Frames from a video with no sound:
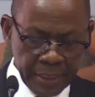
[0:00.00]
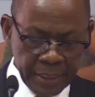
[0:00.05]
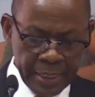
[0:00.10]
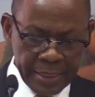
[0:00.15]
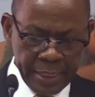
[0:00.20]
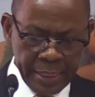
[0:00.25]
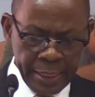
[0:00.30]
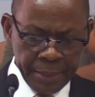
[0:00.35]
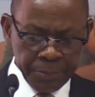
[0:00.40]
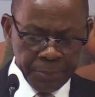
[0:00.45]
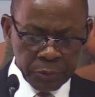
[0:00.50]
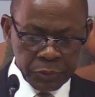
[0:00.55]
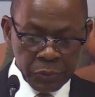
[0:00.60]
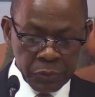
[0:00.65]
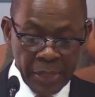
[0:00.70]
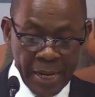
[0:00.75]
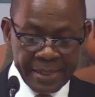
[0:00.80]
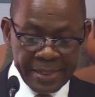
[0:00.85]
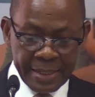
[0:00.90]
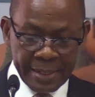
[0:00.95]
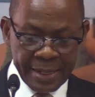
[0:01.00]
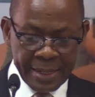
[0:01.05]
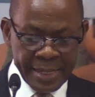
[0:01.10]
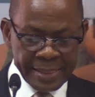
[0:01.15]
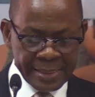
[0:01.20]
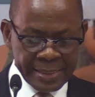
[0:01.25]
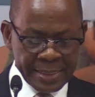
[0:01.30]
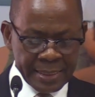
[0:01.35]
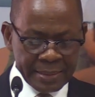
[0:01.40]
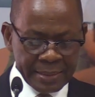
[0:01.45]
and able to
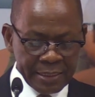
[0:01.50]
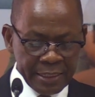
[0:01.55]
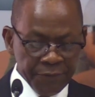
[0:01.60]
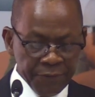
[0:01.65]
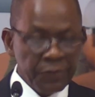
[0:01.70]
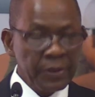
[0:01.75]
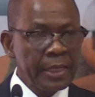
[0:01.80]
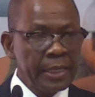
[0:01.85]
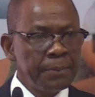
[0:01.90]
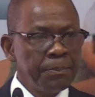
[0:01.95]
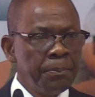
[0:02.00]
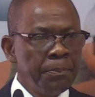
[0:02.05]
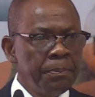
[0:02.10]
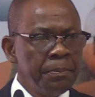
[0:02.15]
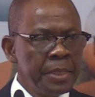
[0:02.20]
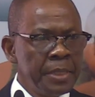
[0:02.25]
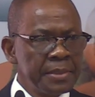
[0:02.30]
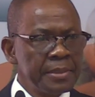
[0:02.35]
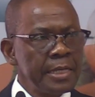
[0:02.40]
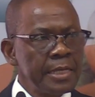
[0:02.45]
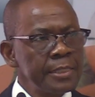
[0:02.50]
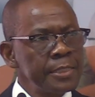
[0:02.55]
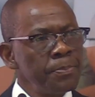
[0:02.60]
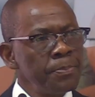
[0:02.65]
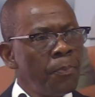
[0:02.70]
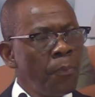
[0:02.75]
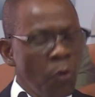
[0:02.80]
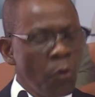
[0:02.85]
underwrite significant business,